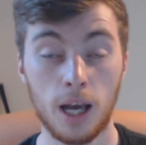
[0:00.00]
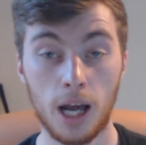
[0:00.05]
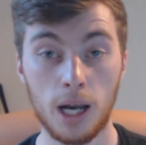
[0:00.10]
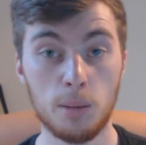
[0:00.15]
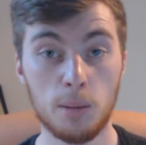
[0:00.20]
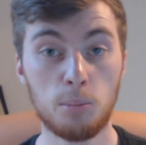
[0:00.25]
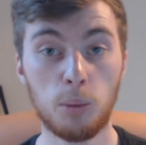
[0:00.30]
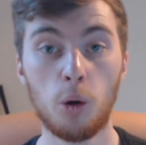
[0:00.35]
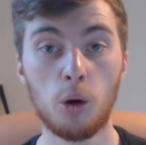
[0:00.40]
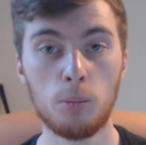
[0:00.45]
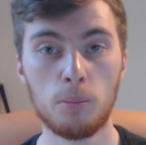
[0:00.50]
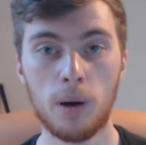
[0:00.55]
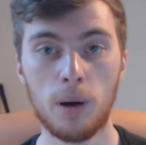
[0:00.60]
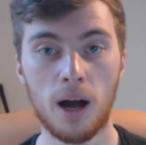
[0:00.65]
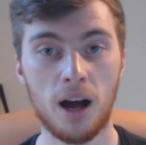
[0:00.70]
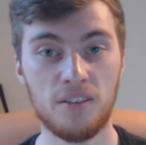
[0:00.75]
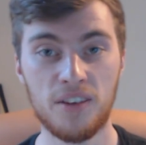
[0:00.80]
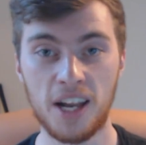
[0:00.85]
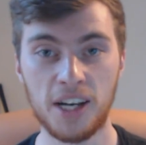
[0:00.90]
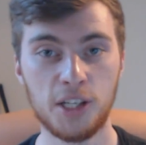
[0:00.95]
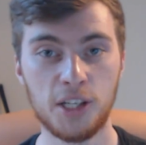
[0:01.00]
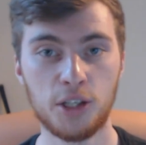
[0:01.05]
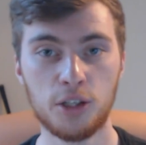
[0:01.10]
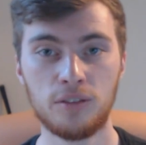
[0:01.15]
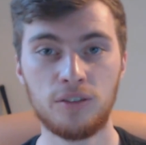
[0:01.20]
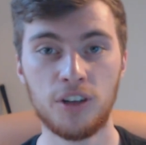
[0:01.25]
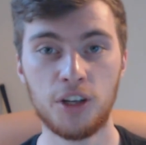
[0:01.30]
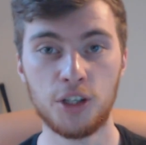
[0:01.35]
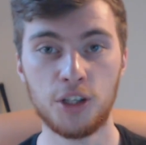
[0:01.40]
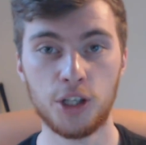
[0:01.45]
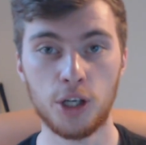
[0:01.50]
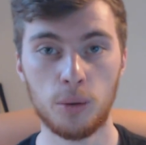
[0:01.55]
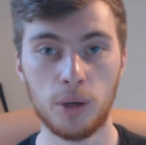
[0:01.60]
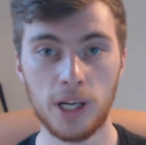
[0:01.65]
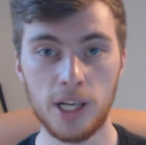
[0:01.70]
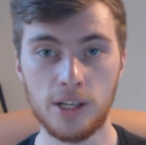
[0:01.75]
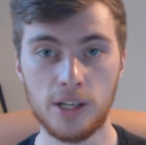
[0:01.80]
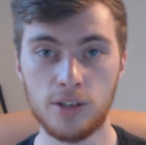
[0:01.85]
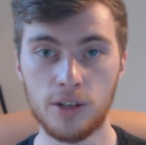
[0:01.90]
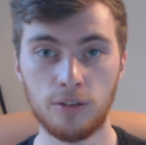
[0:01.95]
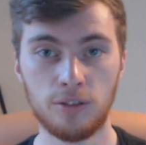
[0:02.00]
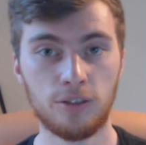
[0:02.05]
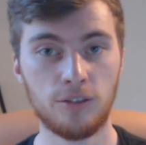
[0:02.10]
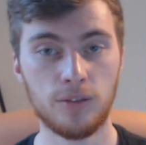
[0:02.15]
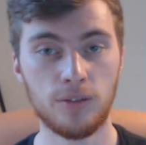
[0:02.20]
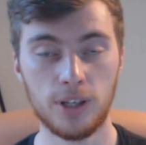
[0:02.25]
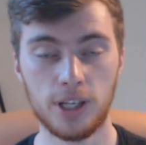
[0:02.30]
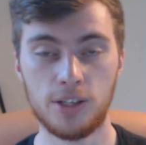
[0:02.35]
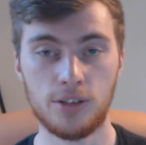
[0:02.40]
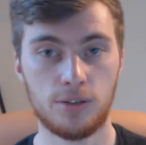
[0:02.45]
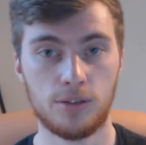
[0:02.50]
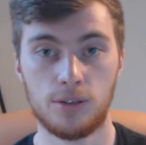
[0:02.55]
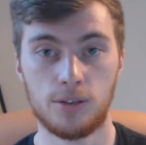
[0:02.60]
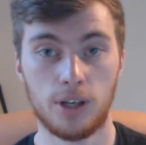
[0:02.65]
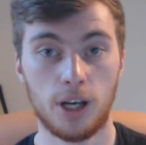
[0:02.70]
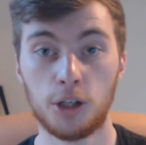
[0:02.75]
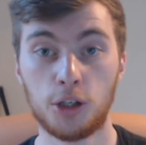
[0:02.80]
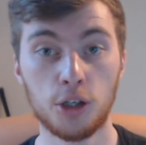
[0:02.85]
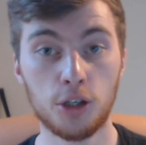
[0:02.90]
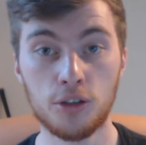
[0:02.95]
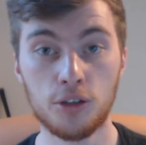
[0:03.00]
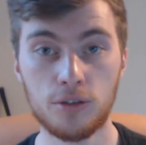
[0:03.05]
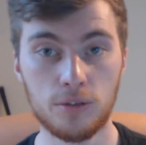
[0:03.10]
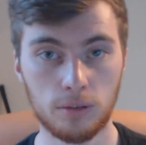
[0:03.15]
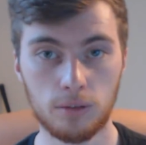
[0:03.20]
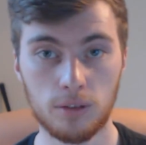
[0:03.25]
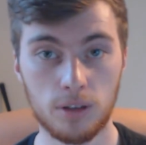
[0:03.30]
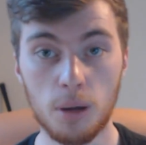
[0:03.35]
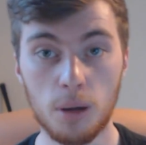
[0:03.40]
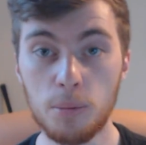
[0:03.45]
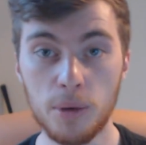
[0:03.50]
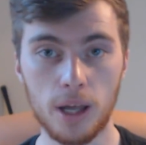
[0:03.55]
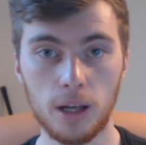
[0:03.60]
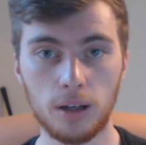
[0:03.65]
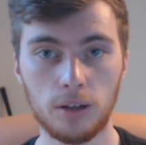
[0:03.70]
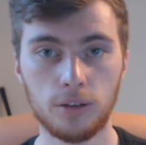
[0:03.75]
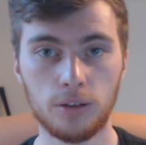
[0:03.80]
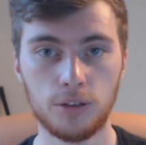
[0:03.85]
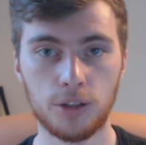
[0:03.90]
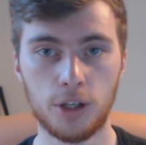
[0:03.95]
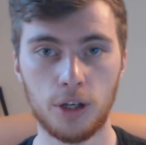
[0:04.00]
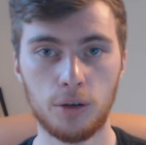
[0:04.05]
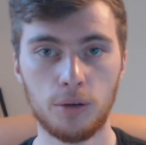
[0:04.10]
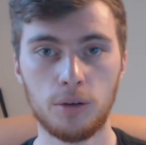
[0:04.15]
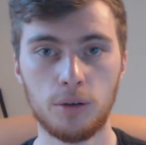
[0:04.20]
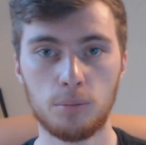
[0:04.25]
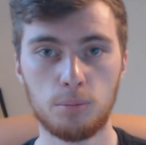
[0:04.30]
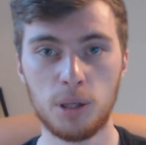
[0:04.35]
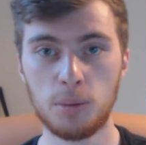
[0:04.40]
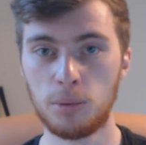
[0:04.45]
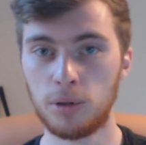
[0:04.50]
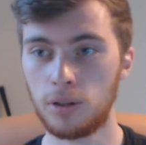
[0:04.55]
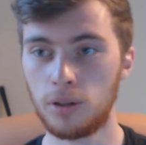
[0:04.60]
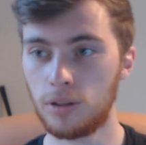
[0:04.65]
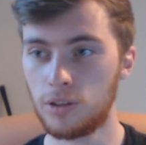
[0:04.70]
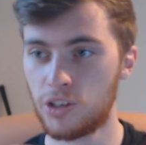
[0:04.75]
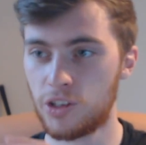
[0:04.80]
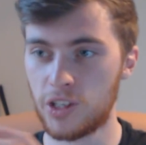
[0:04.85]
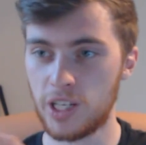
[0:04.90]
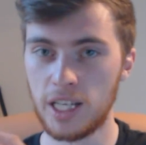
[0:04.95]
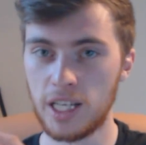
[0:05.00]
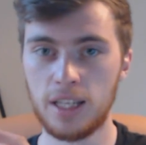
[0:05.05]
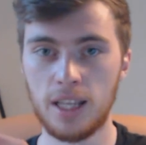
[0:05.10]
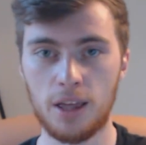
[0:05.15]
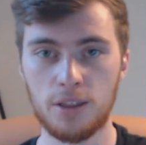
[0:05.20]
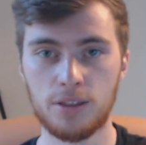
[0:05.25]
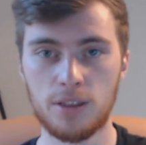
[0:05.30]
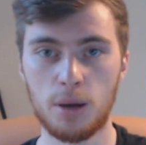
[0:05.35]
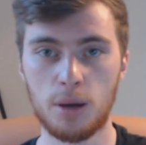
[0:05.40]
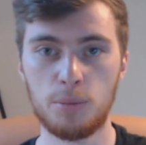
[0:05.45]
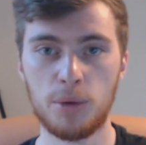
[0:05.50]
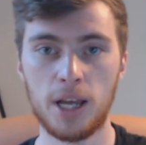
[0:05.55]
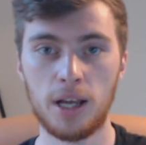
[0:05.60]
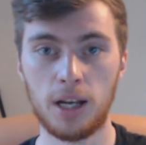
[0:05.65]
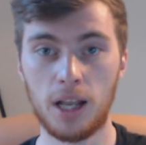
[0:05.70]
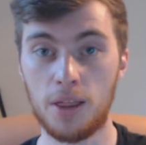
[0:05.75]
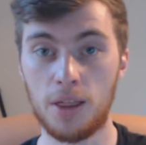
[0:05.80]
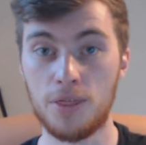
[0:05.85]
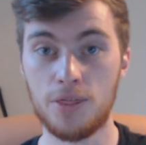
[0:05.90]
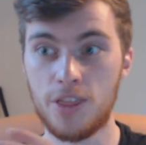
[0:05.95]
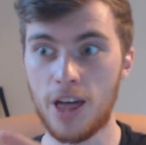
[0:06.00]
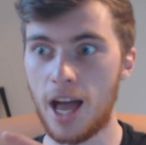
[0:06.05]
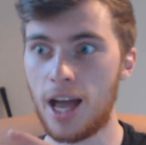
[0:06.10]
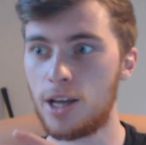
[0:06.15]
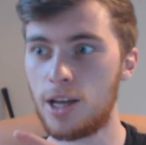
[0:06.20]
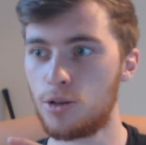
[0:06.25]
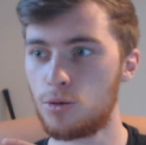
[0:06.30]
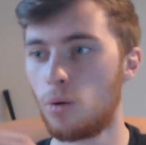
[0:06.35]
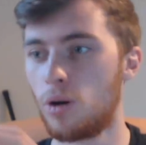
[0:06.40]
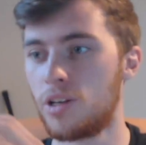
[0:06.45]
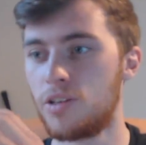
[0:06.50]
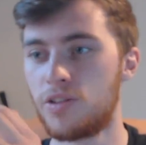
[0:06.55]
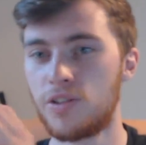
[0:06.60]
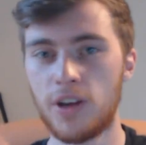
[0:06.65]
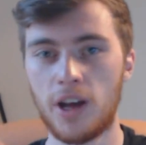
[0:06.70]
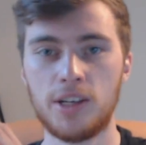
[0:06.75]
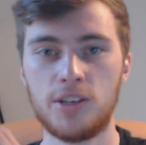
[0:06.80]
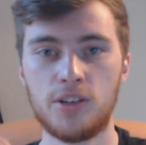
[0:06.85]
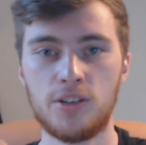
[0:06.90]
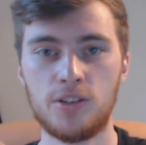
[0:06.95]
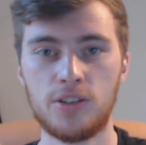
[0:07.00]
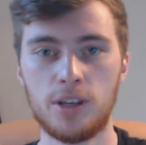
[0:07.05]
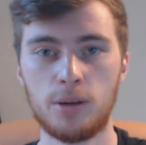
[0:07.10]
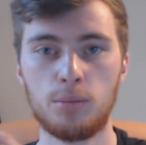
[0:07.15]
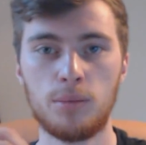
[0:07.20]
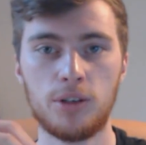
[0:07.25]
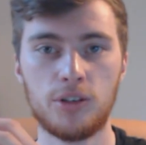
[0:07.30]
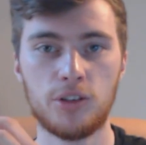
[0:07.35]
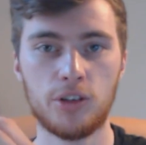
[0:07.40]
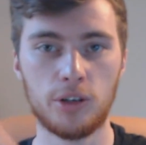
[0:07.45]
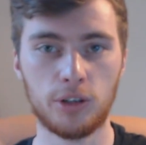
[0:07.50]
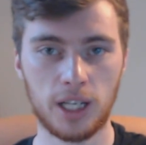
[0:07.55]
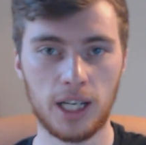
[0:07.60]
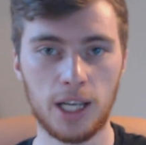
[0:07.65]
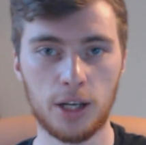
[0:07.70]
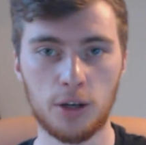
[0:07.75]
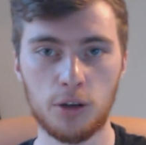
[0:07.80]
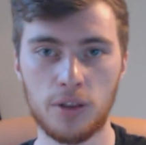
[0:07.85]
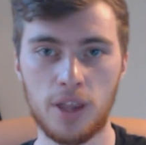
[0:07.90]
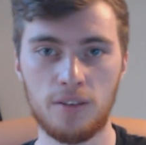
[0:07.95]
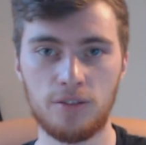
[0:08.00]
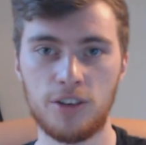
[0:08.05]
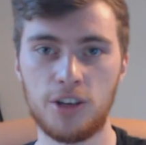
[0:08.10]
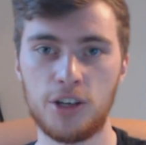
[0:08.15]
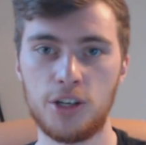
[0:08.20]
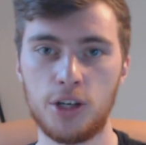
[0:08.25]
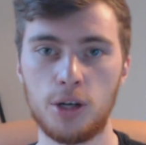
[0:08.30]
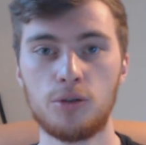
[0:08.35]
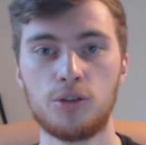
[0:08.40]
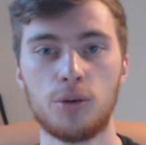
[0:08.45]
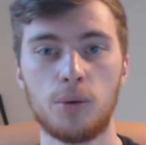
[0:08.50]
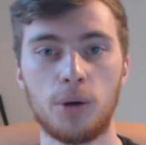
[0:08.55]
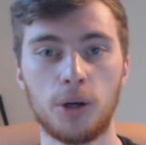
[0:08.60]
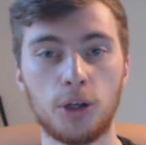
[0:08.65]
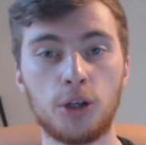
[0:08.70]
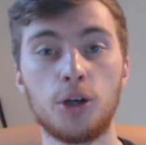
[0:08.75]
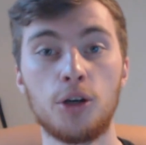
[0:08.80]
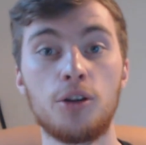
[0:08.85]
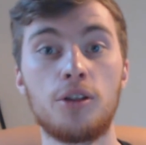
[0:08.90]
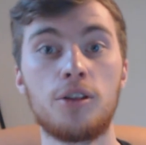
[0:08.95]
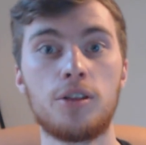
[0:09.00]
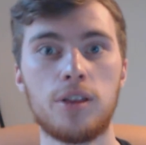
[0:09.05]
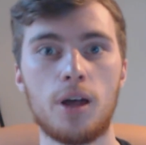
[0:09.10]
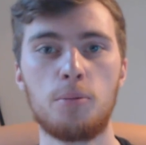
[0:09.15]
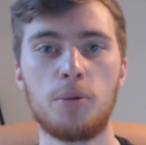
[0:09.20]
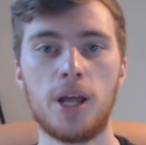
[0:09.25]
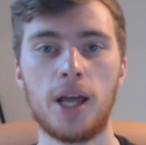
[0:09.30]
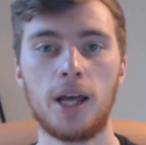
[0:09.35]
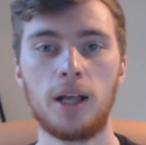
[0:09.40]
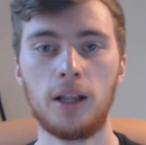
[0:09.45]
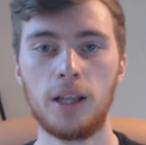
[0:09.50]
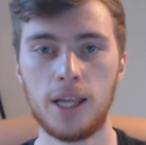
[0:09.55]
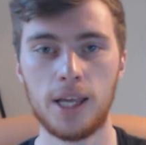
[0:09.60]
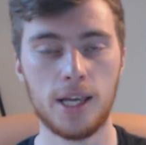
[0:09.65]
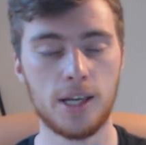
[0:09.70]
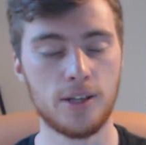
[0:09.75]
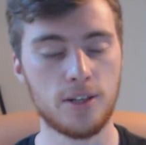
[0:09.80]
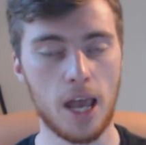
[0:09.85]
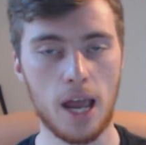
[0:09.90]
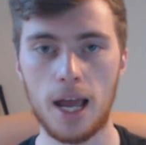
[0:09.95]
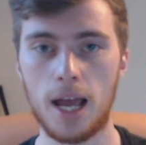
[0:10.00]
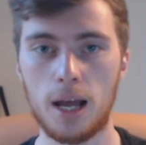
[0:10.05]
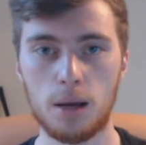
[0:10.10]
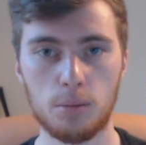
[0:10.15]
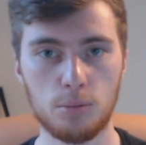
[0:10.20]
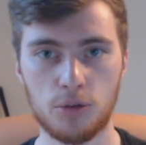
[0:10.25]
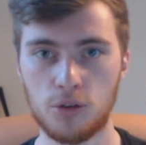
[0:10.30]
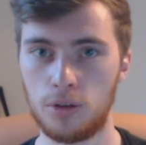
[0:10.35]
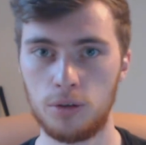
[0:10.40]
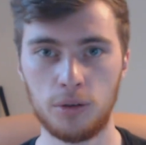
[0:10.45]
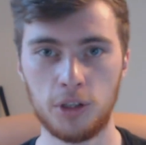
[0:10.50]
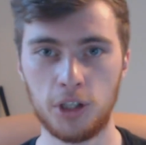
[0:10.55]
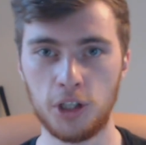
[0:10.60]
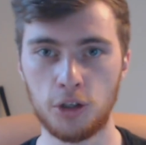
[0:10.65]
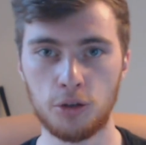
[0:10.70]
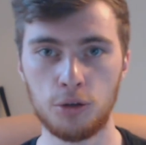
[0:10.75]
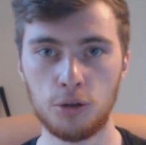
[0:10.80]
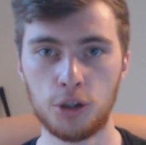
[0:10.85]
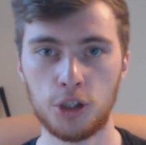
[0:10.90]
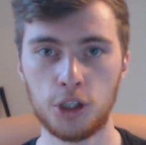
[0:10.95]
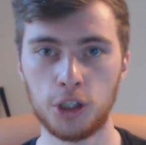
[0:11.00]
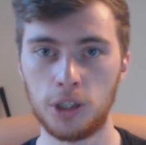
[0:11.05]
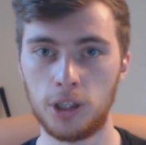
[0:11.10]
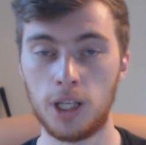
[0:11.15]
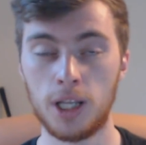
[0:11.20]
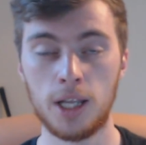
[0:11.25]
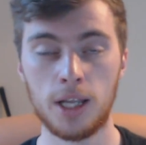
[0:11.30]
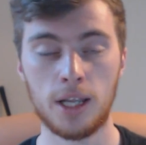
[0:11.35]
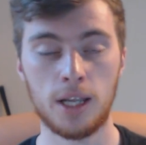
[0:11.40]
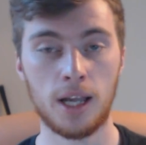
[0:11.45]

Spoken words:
An important part of any good video is a good thumbnail. You know, people see that thumbnail and that is what entices them to click on that video. So a good thumbnail is absolutely crucial.